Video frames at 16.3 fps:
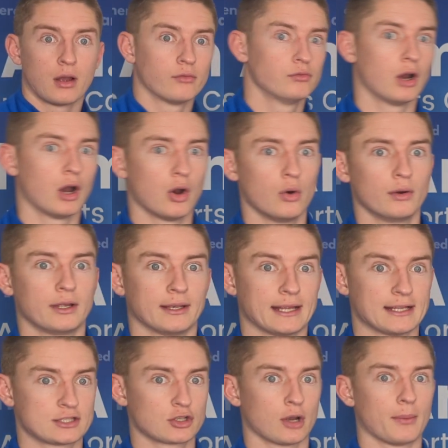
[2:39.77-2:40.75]
roll? Can
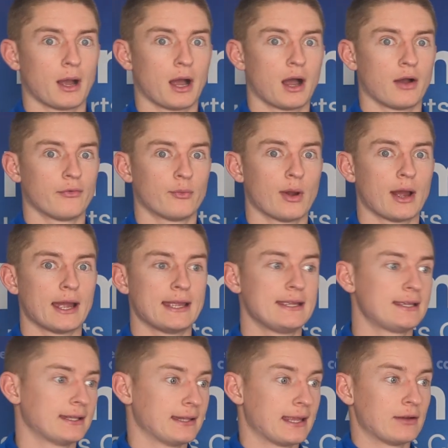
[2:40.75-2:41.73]
they stop
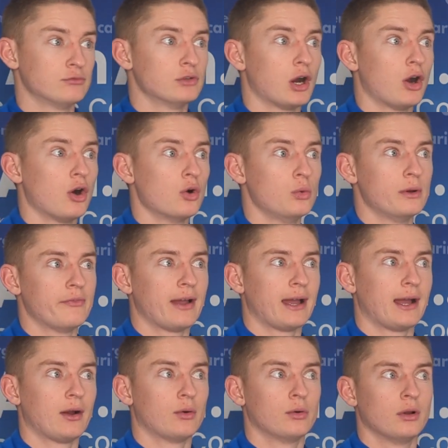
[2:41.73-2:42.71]
halfway? Can they roll
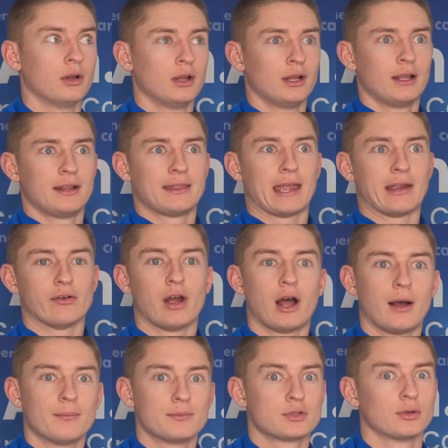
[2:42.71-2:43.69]
without their
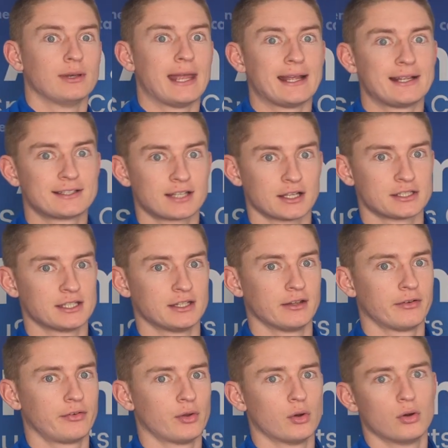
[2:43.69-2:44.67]
arms or legs touching
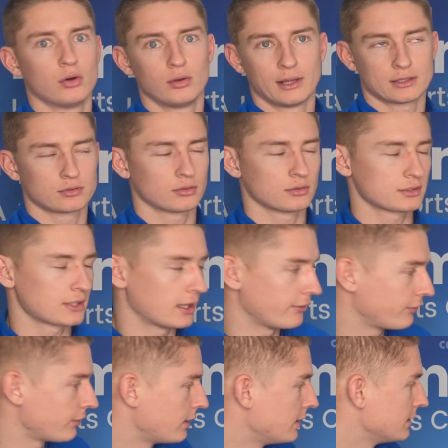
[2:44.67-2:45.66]
the floor? All that sort of
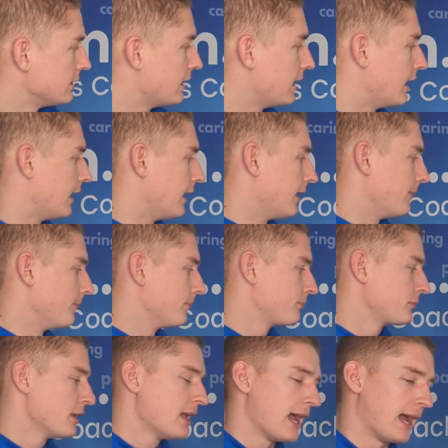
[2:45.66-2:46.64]
stuff.
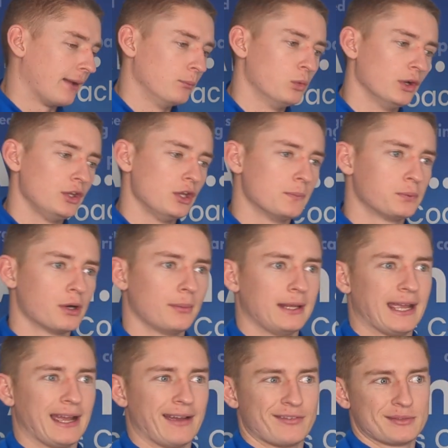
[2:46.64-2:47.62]
And what you
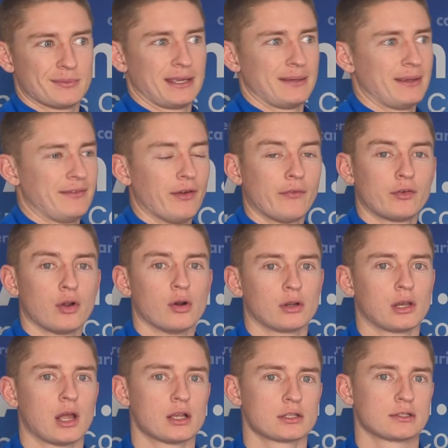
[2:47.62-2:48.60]
probably have is maybe if I've got a
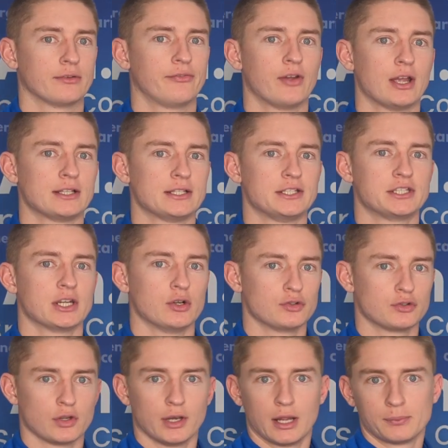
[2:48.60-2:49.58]
class of 30
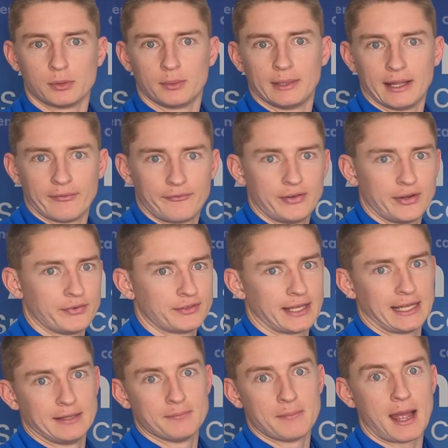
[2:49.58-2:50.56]
children, I'll probably have
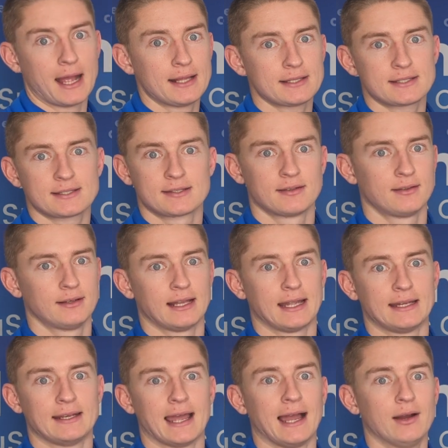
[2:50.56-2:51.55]
15 mats
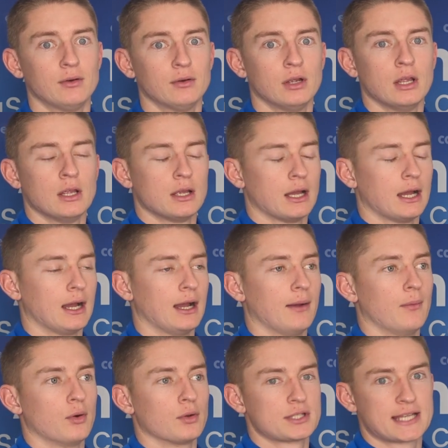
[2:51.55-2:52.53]
laid out
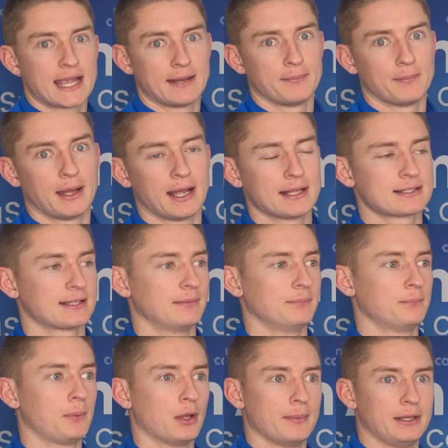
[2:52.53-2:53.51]
or 10 mats
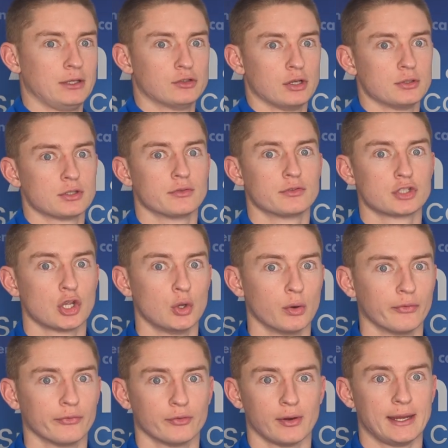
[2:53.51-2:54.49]
and put them in groups of 2
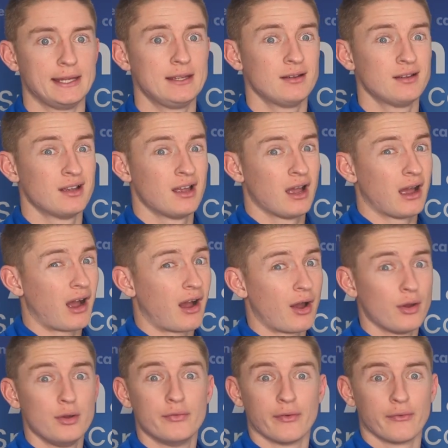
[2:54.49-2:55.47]
or 3.
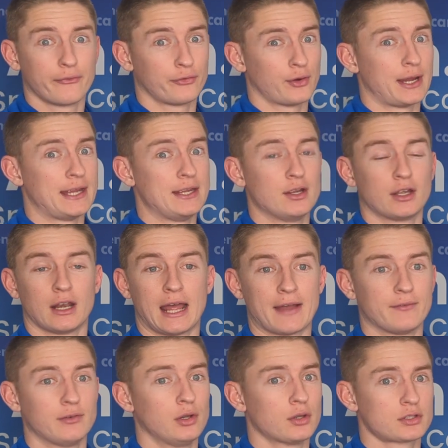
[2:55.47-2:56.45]
Over 3, you're going to
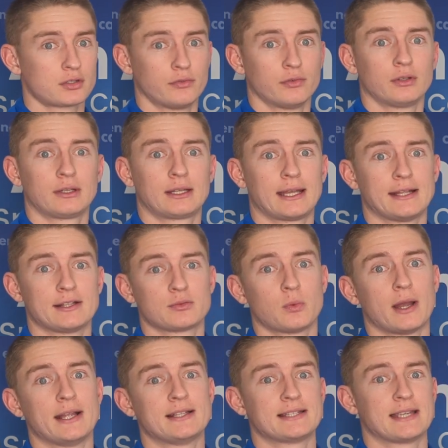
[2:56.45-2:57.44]
have lots of kids
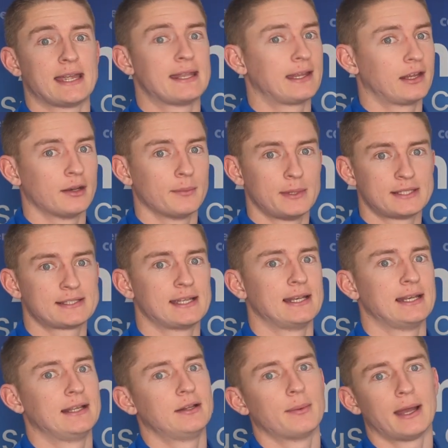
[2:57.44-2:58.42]
waiting. They're going to be
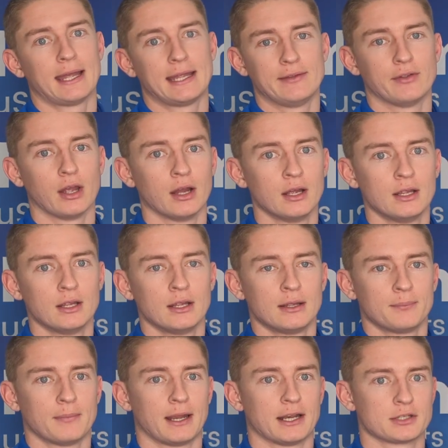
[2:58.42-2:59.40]
silly. The behaviour
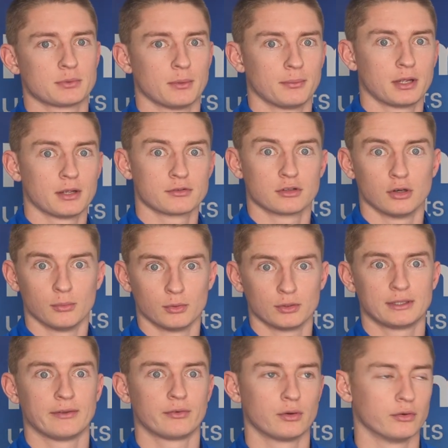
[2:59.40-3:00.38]
management becomes a lot more
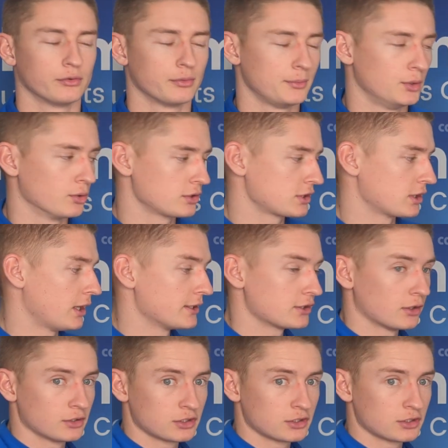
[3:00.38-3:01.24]
difficult from your side. So